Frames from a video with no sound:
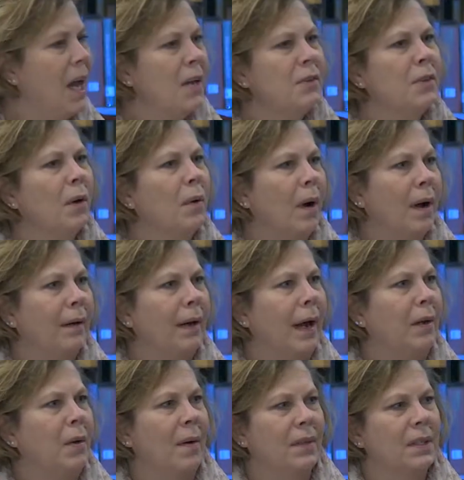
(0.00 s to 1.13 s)
So now
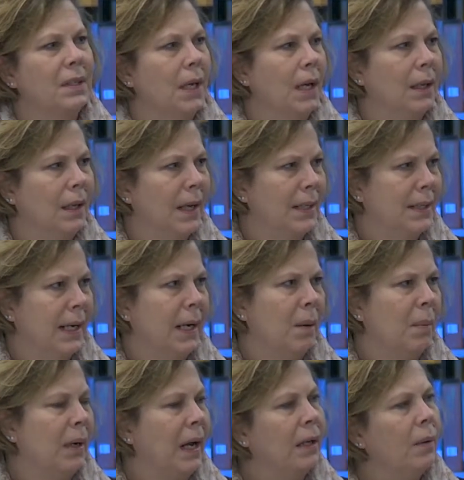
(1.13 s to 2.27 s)
you have the satellite data,
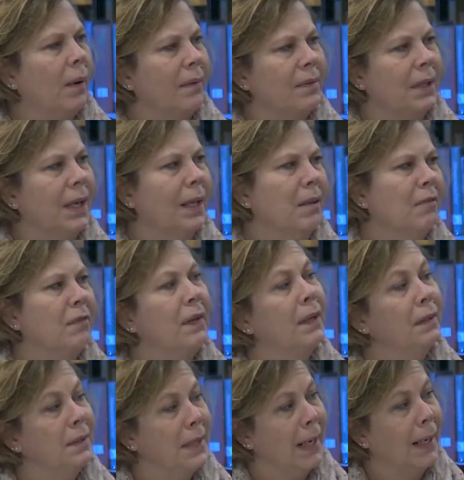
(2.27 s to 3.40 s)
but now you have to get the
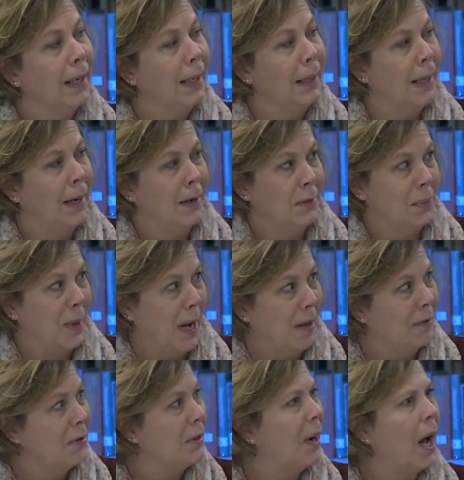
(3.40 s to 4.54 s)
field data in there as well.
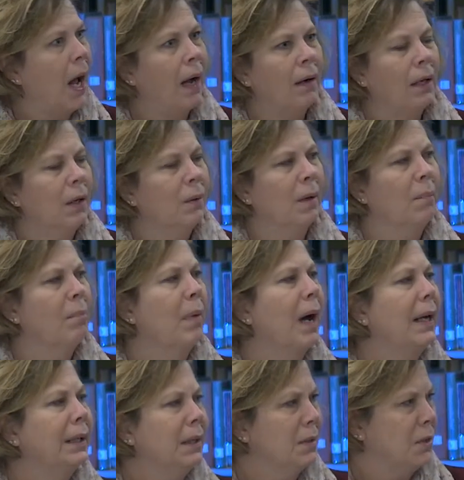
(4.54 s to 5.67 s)
So how do you
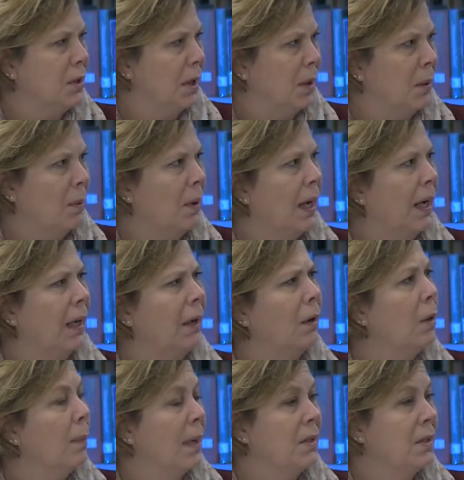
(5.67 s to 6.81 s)
combine the two? And I know
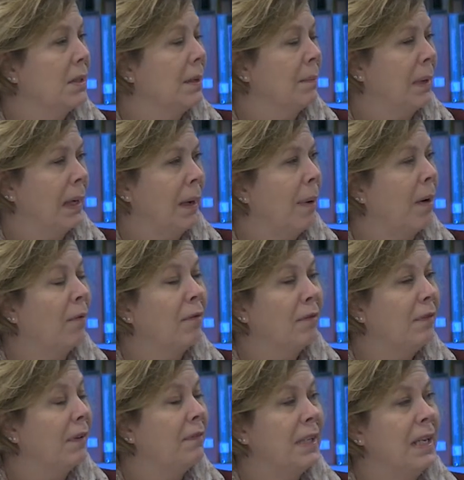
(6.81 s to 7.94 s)
you mentioned something about
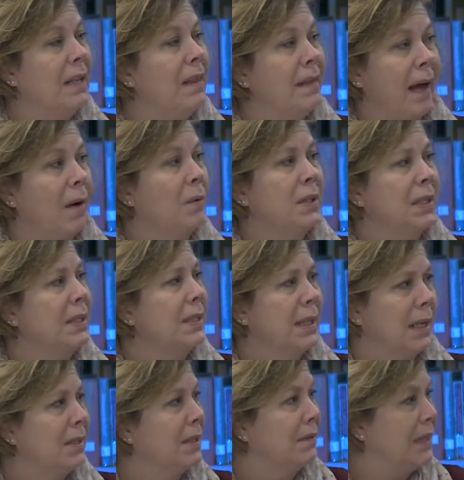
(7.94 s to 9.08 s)
50,000
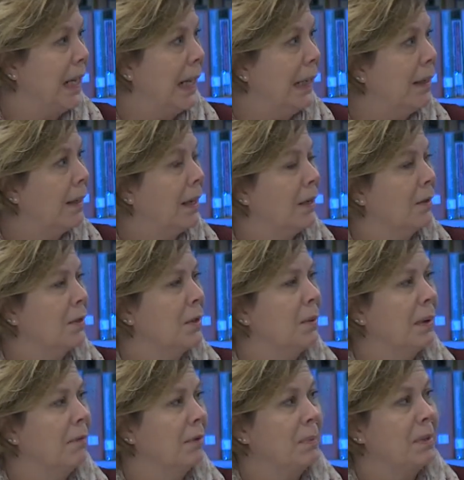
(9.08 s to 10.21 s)
sets of data that you're
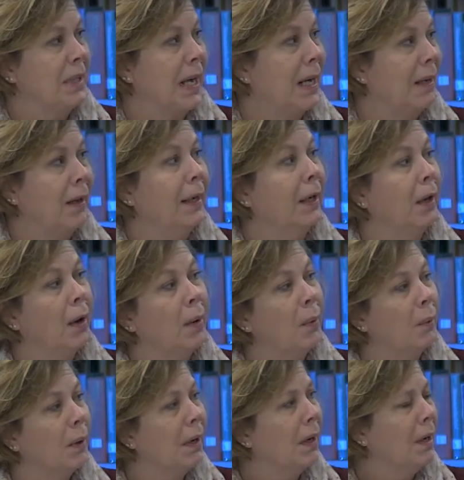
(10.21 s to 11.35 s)
doing from satellite
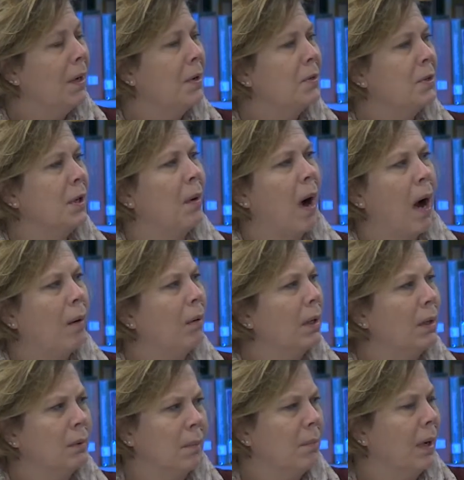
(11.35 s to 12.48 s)
alone. So how are
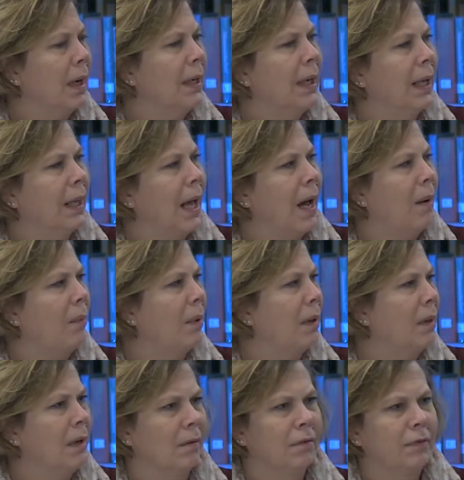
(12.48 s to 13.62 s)
you combining that
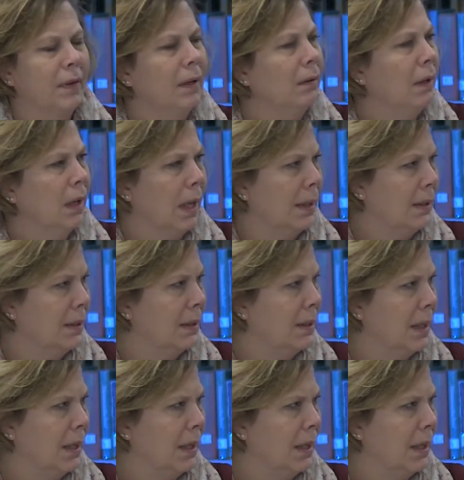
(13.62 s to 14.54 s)
with your field collected data?